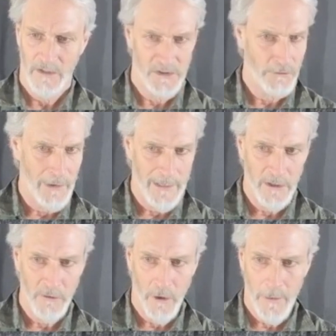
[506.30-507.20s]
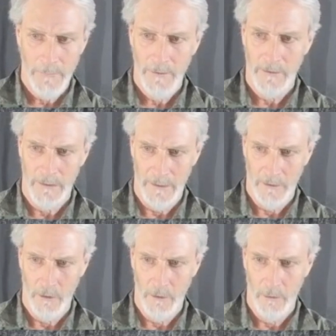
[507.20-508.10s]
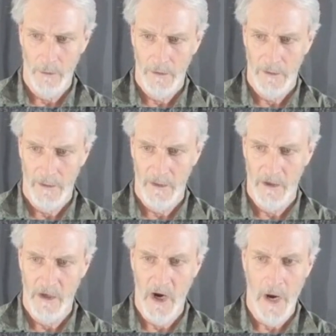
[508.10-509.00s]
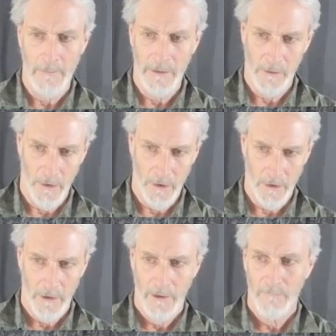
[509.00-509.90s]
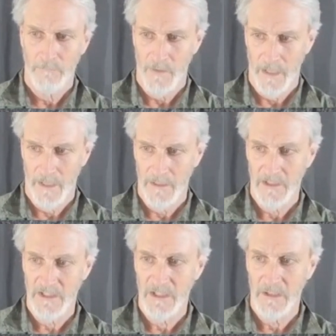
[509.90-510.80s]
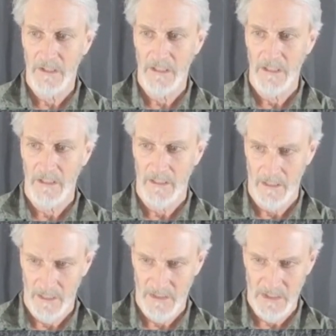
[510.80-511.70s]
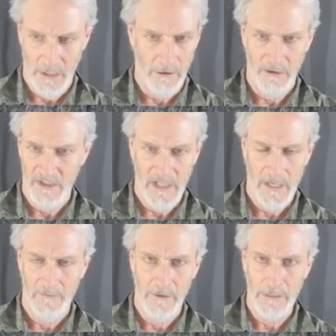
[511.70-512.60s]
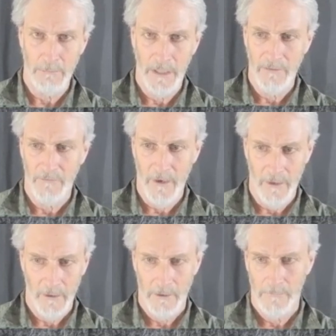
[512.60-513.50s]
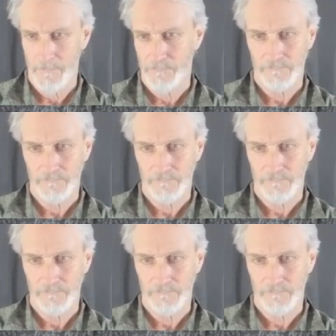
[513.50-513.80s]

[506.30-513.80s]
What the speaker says: Just drag and drop, let go, copy there. And instantly it's there. It's not a very big file.